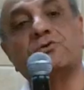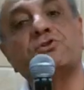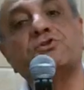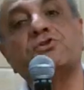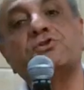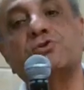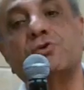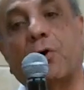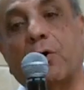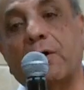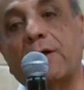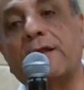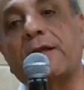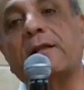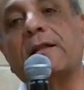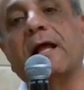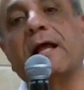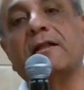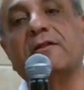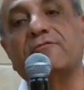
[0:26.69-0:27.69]
was stolen
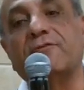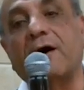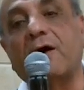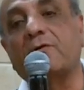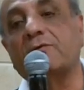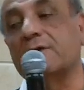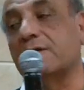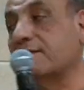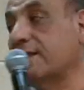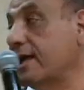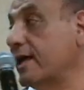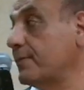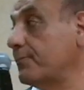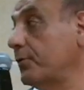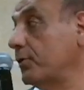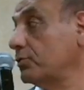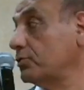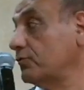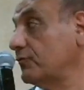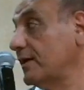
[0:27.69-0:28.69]
and found in the
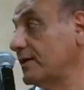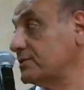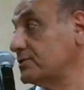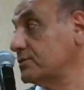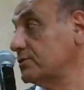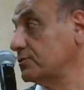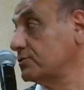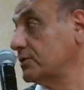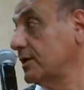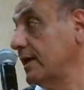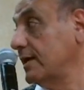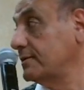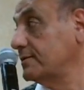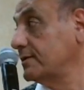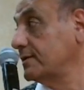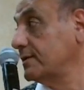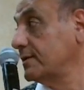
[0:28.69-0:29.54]
airport of Asyut, right?